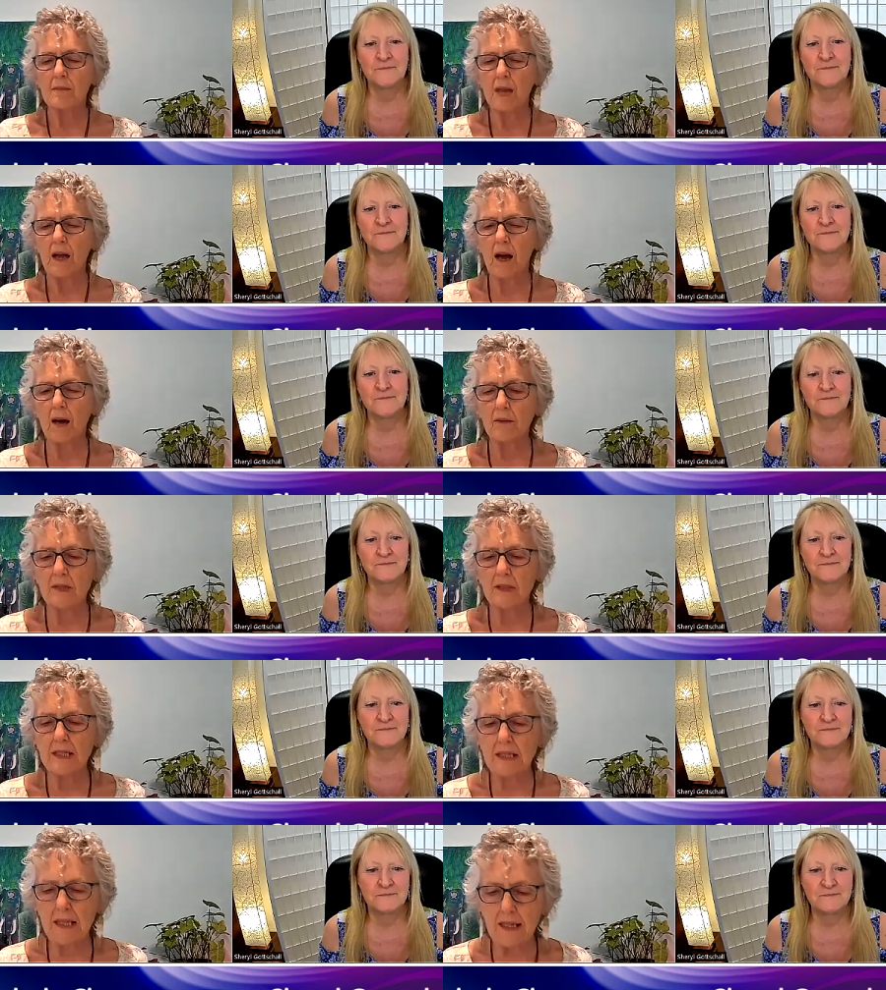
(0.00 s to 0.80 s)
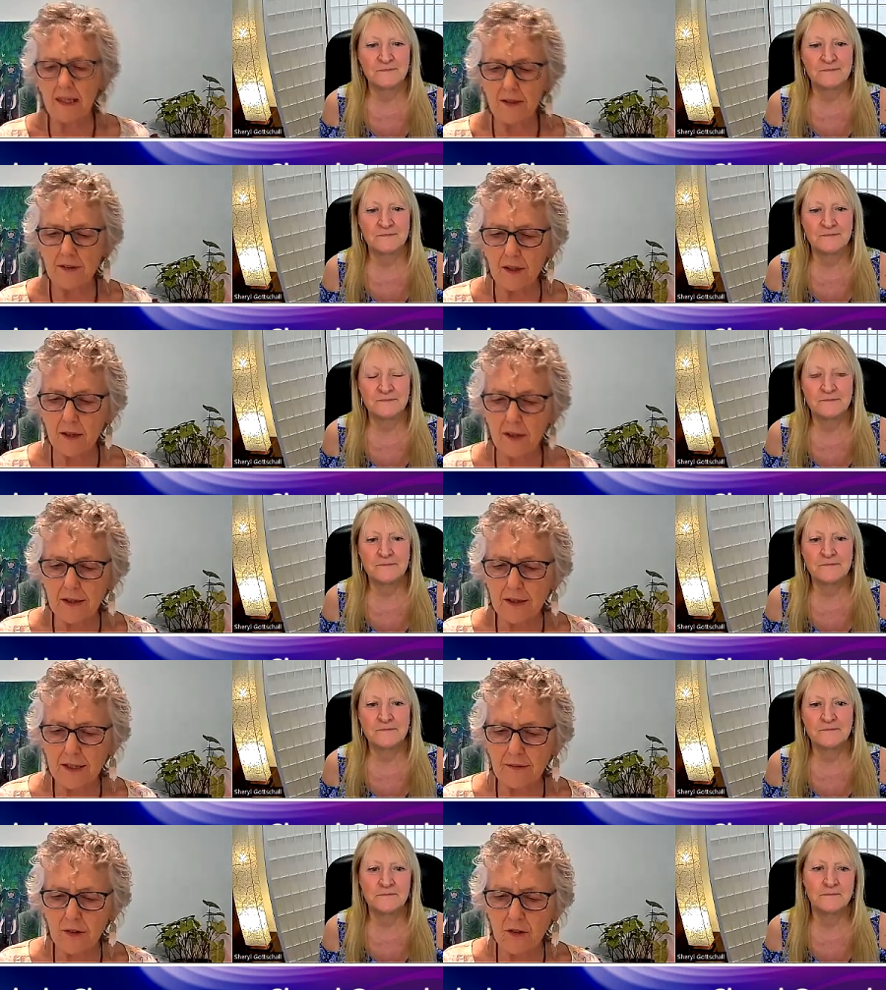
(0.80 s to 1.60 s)
Speaker 1: on the eastern coast
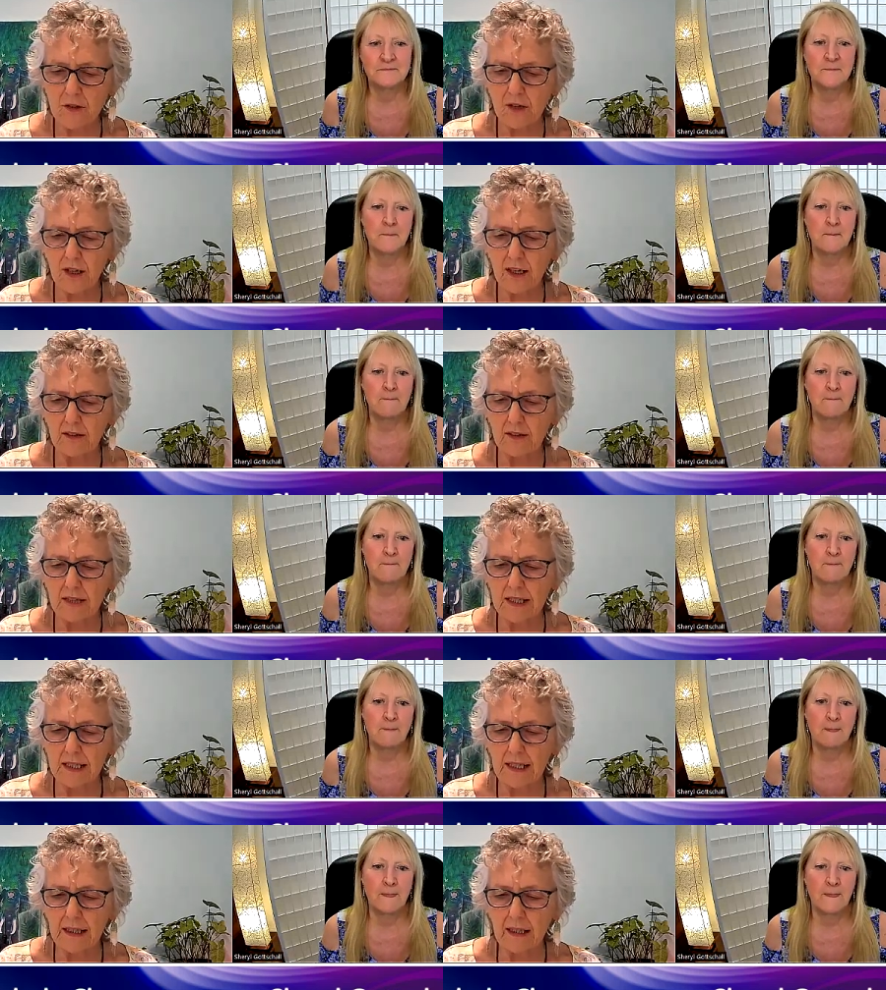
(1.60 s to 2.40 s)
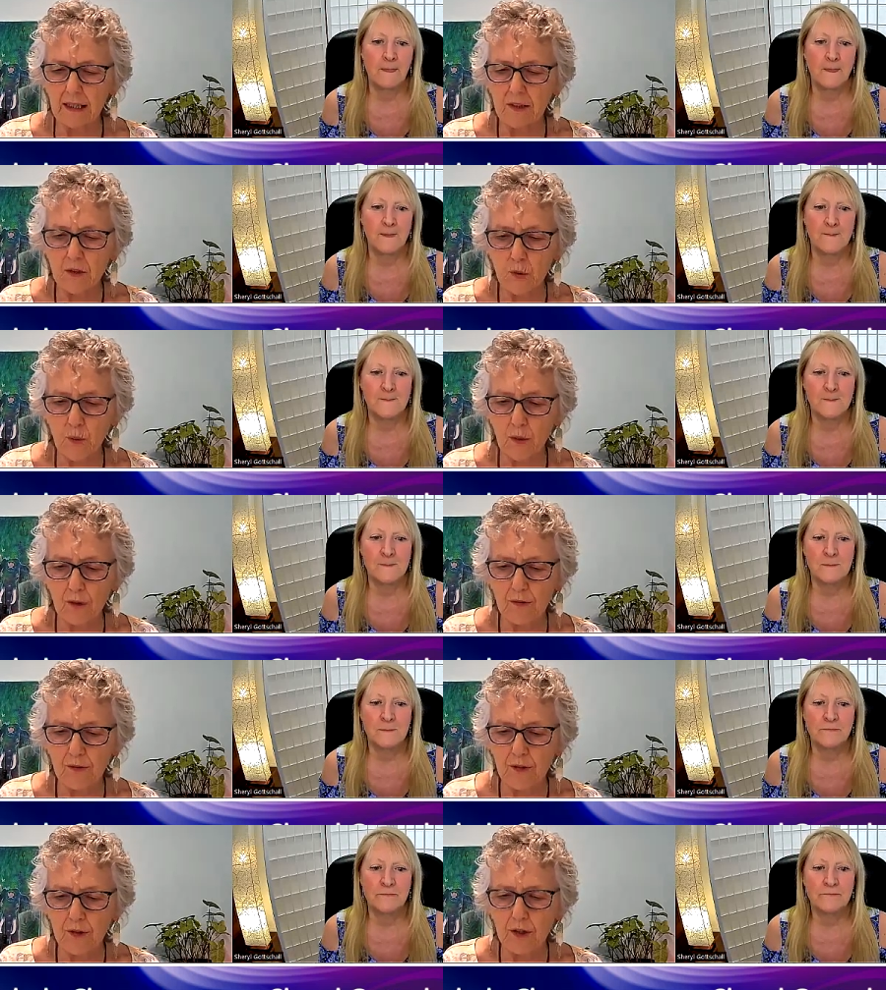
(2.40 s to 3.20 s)
of Australia at,
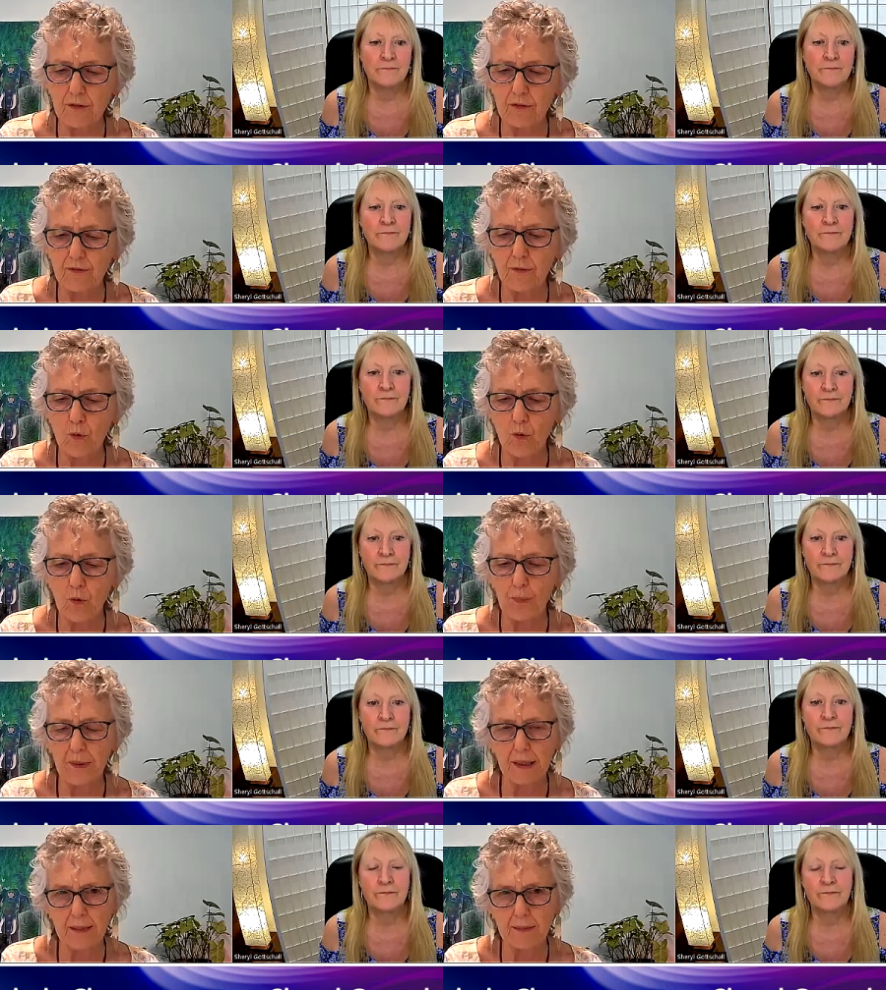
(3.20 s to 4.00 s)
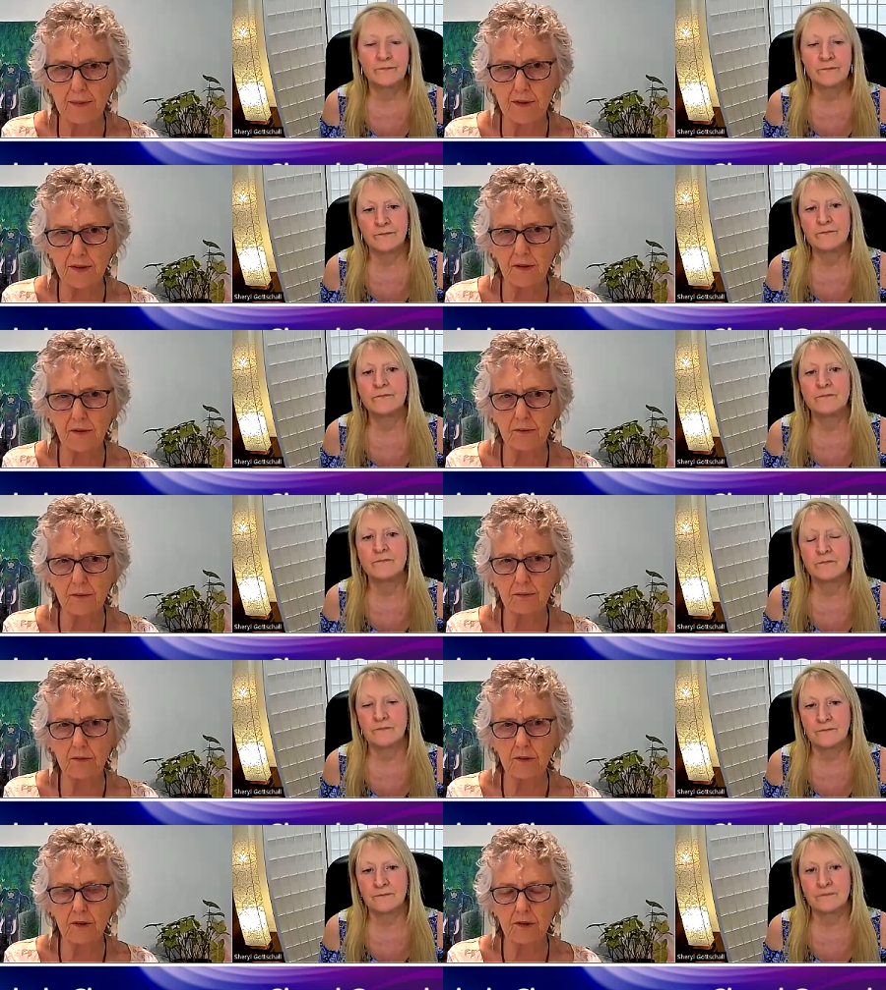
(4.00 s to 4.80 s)
12.34 p.m., so
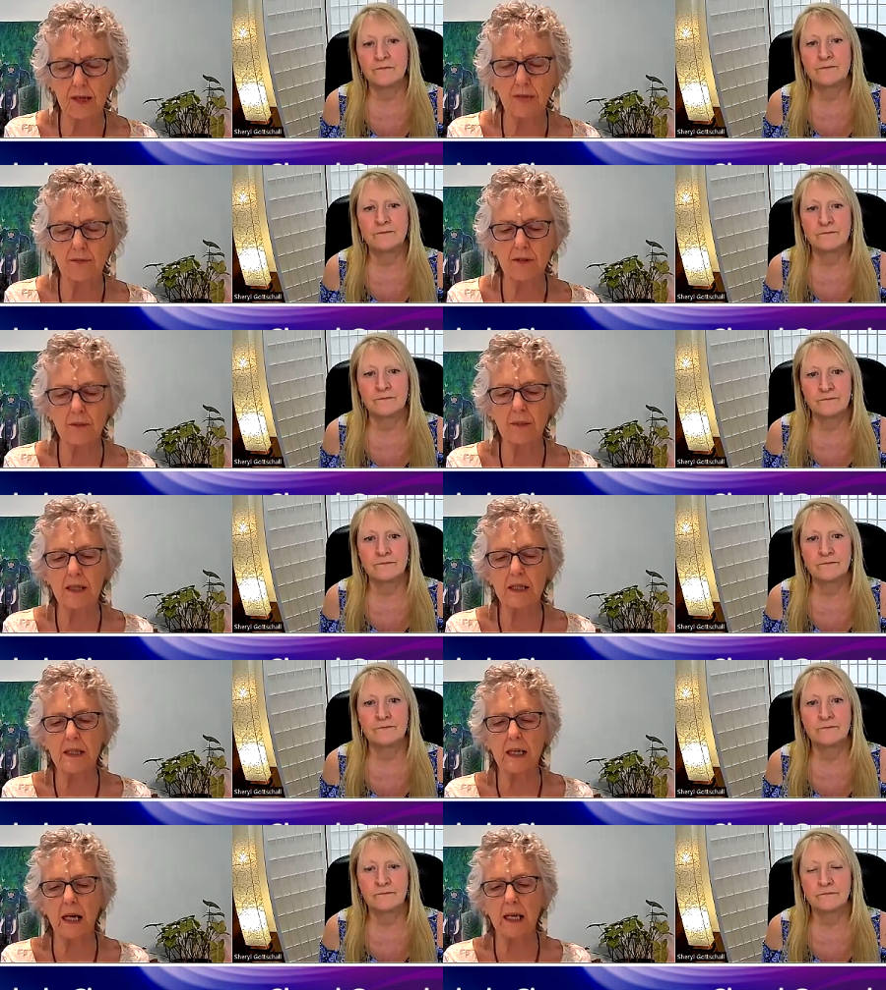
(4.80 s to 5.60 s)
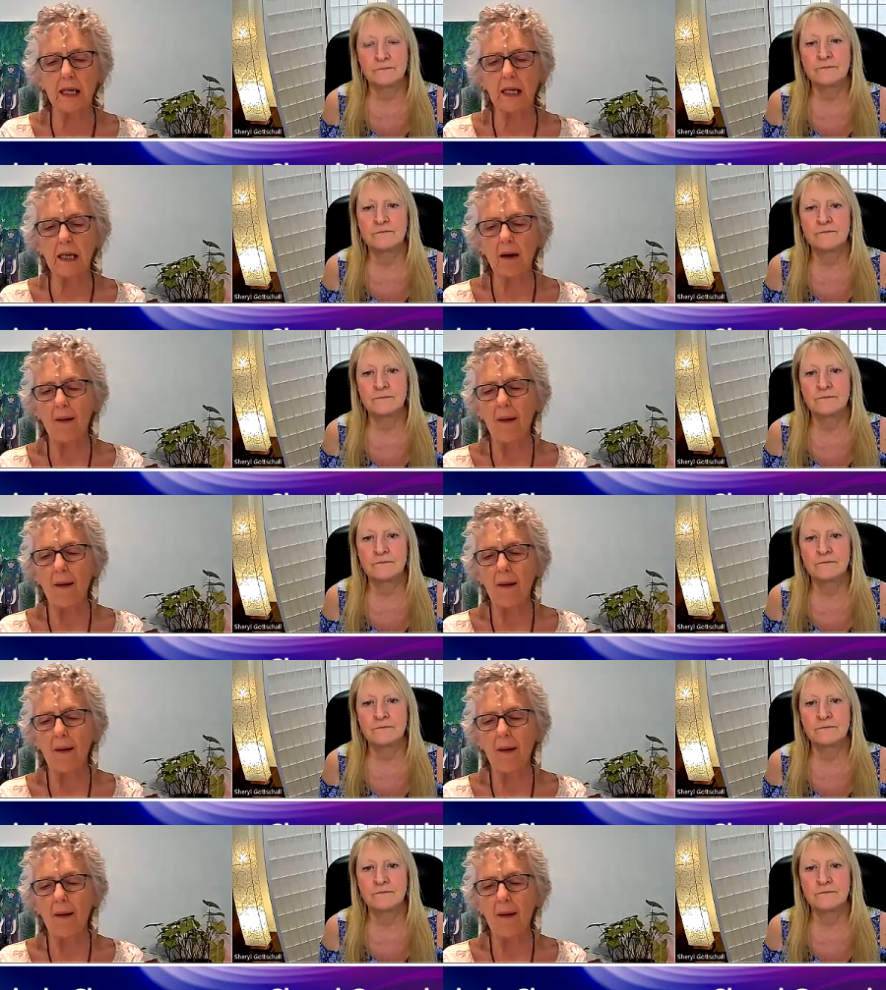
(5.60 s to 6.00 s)
just after midday,